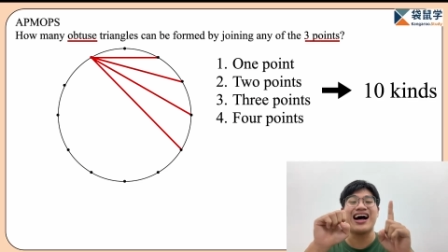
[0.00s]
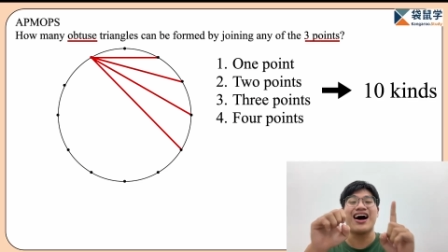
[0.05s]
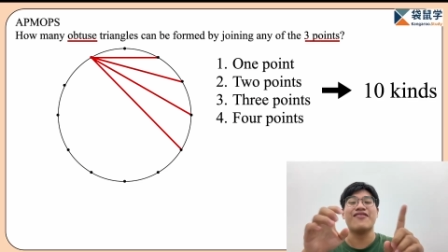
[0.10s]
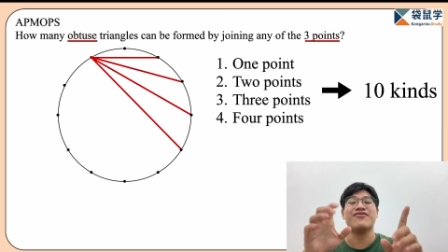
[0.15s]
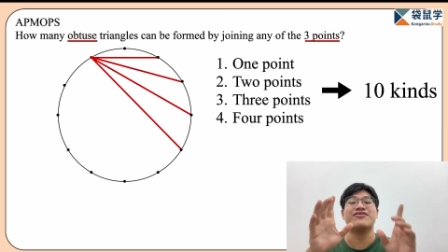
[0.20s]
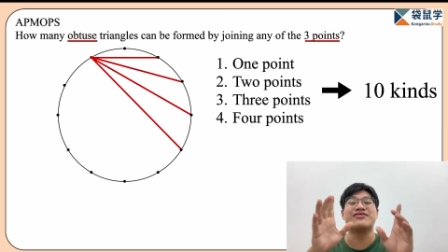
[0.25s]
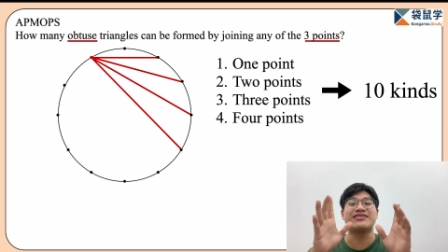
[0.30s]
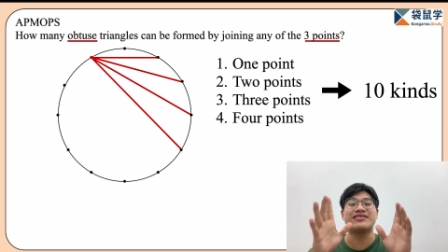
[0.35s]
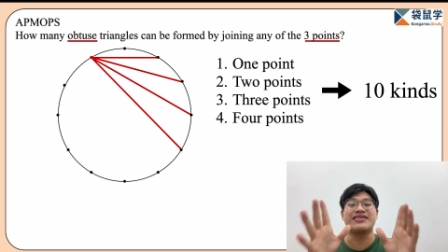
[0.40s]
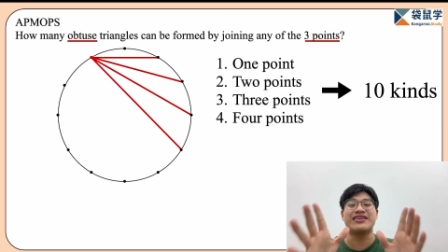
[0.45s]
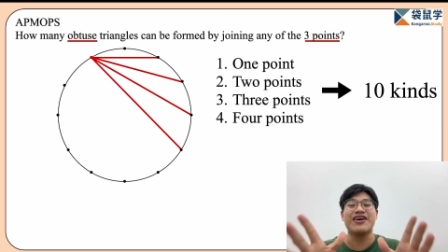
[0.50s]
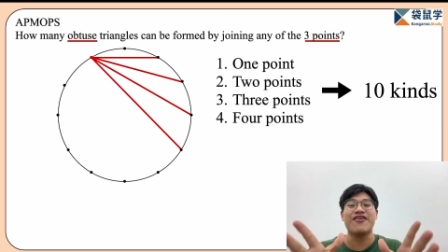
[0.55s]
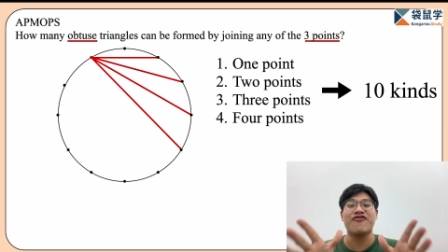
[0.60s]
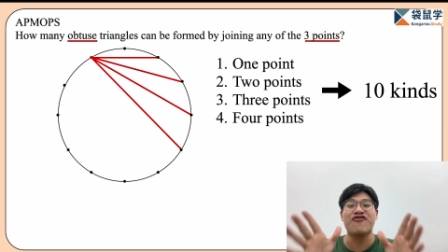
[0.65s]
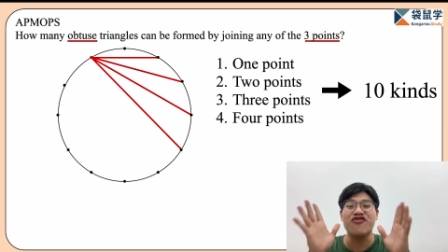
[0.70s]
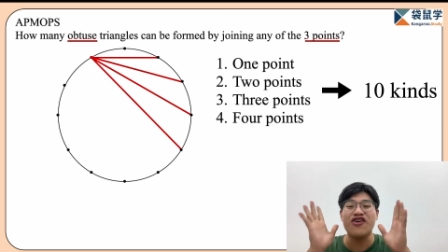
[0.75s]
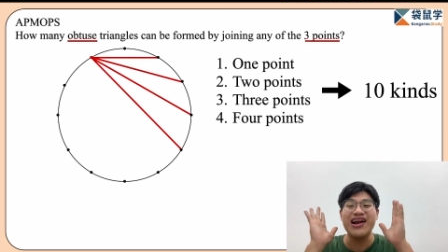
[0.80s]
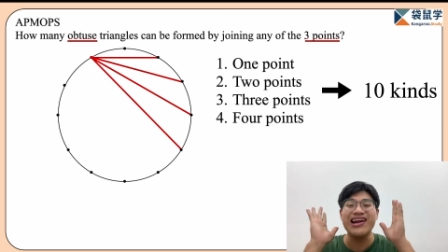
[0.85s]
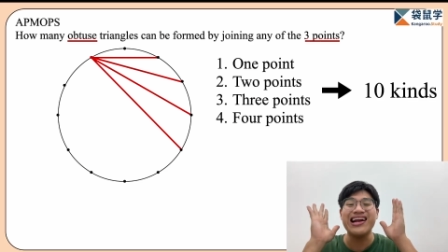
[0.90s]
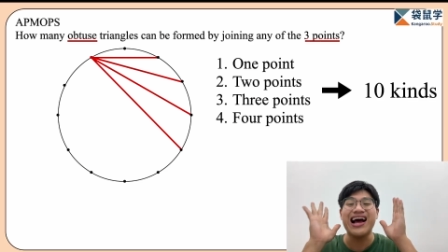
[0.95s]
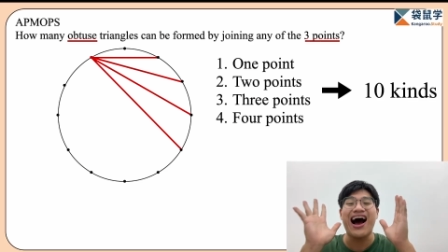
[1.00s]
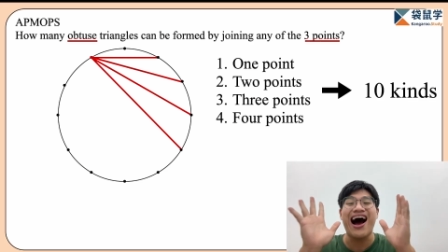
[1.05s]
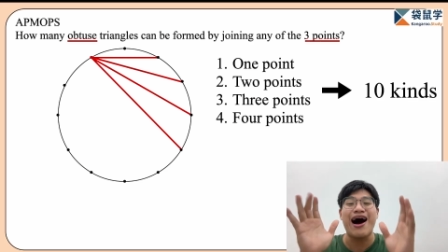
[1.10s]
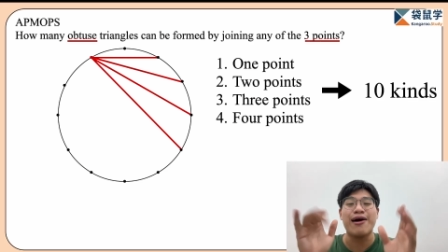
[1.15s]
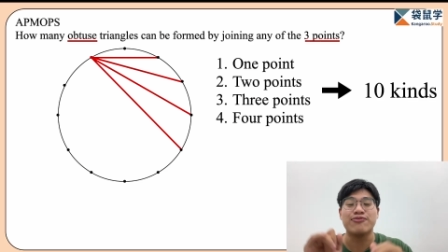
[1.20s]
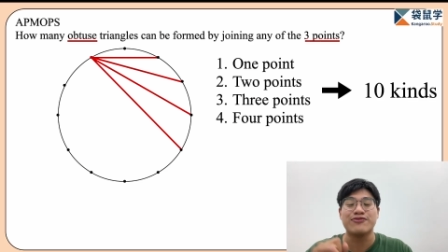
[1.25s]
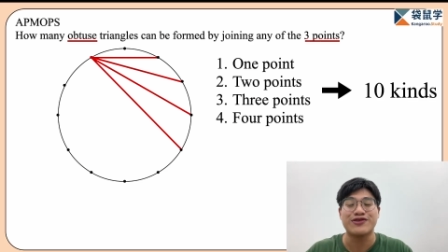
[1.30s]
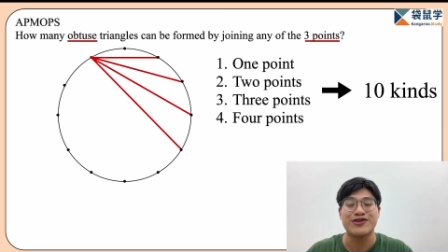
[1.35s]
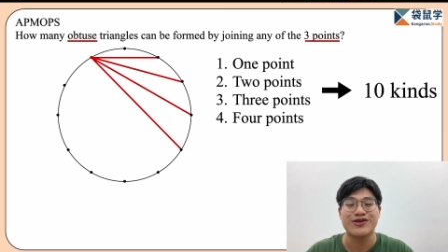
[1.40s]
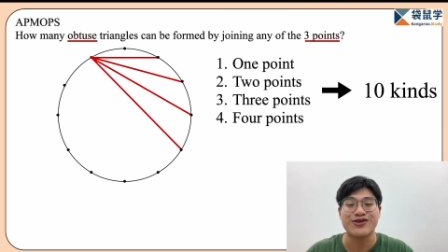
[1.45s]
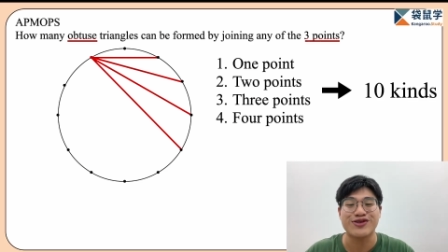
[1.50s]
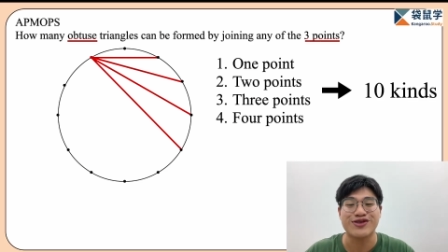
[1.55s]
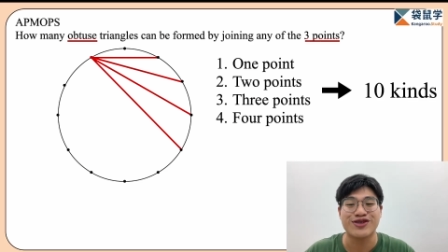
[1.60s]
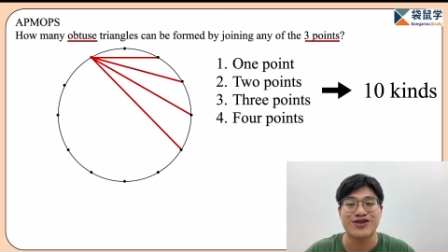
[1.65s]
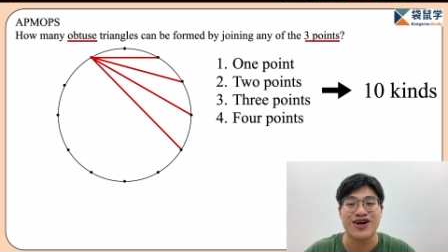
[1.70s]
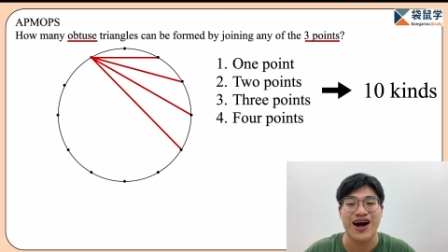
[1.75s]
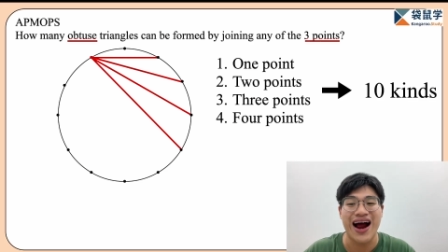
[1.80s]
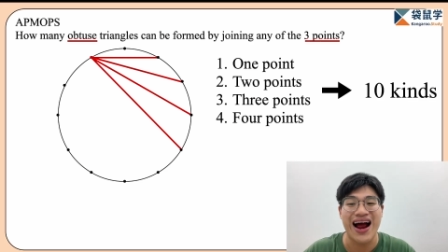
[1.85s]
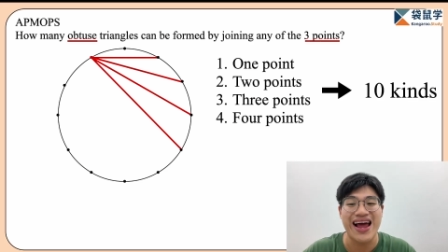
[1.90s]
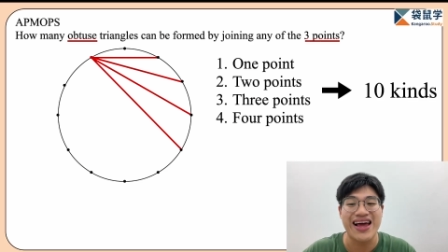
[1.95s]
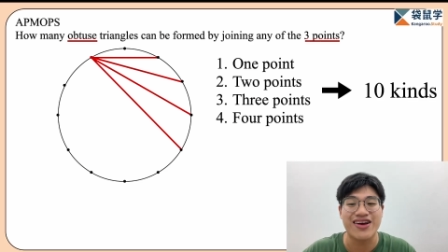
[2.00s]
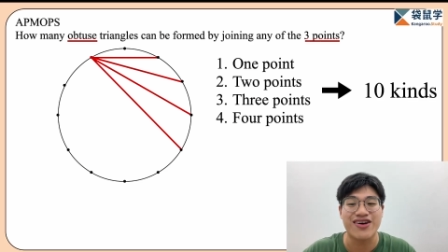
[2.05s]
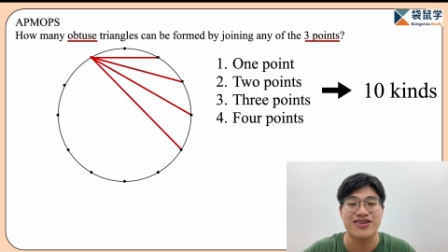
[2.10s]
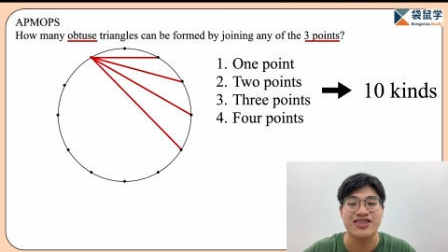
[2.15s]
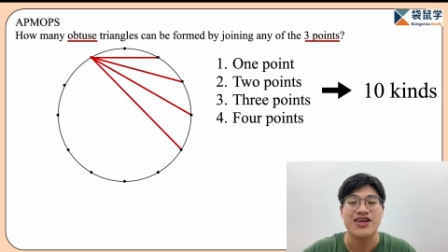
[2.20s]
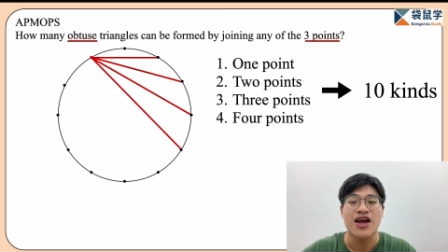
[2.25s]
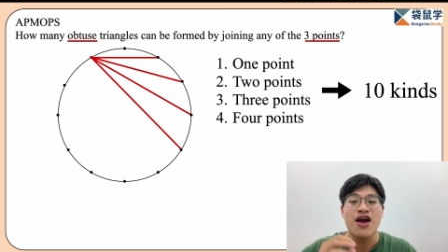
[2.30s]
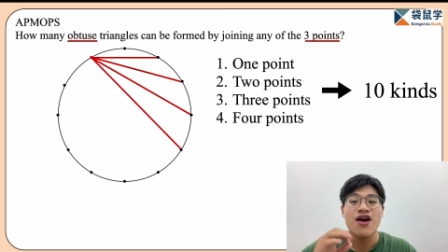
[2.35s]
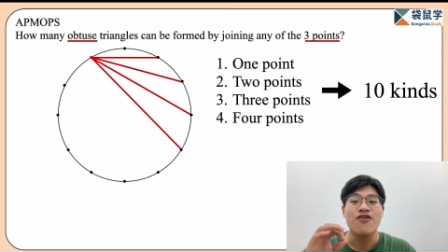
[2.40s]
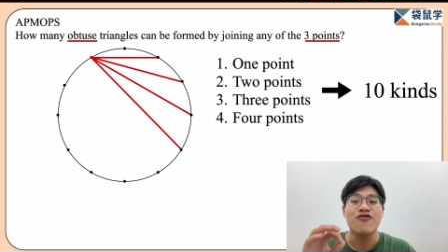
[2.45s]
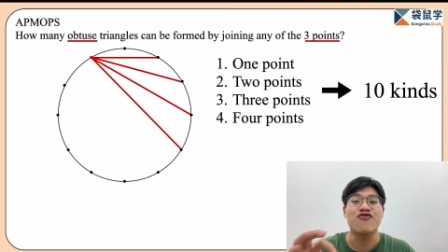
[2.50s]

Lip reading: of different obtuse triangles